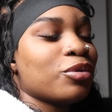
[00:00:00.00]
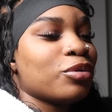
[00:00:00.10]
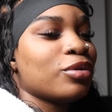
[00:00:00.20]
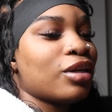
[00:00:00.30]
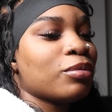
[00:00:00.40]

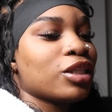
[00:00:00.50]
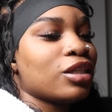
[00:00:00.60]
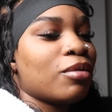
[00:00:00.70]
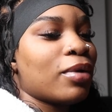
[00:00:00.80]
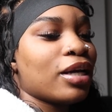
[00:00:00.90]
through and I'm sure
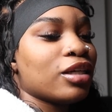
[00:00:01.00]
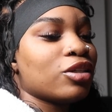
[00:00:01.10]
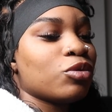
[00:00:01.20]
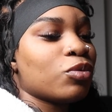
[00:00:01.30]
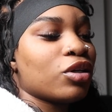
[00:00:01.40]
nobody
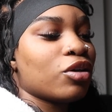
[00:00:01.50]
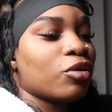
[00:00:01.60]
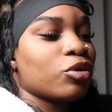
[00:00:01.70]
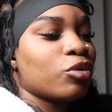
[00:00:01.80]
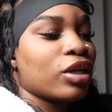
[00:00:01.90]
else would want to
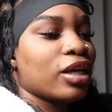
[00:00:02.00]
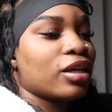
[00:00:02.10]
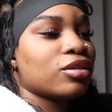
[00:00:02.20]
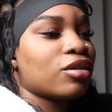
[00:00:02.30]
go through that.